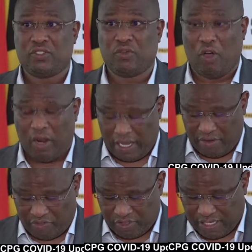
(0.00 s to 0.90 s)
to all
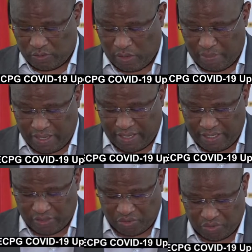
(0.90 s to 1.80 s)
efforts that we are
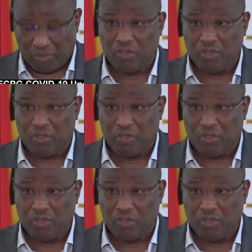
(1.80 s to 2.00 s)
making to